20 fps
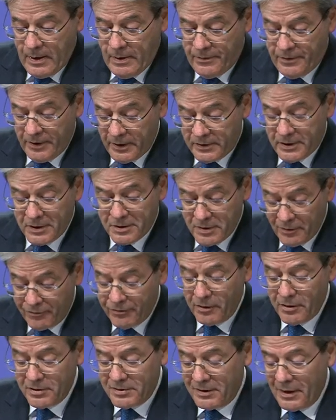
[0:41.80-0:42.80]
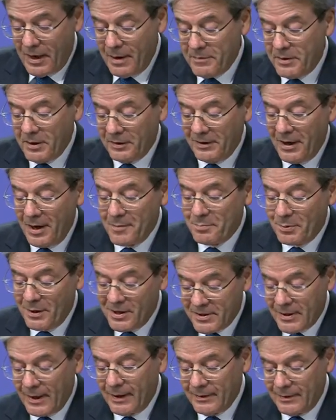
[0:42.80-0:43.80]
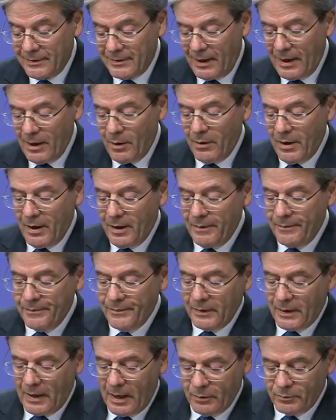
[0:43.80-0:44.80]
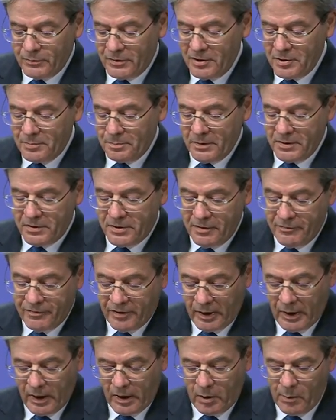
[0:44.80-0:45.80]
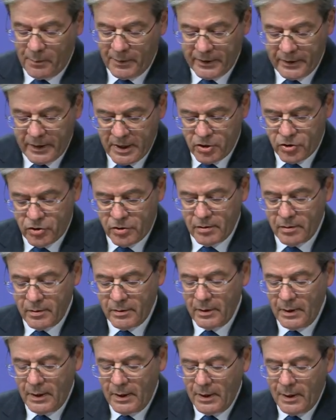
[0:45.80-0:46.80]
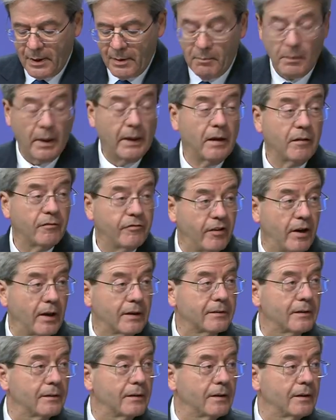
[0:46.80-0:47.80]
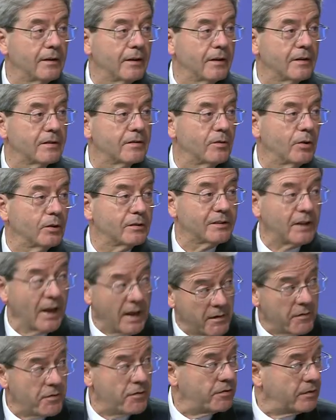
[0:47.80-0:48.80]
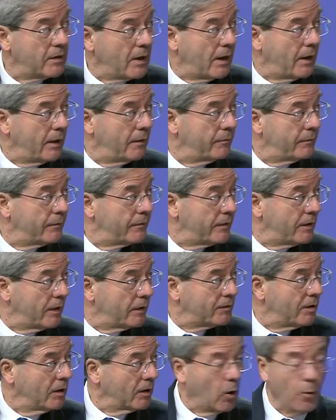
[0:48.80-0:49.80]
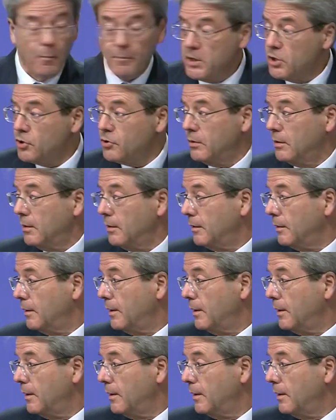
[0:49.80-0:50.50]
This is the first time that I present our country-specific recommendation, but in fact, it is the tenth time that the Commission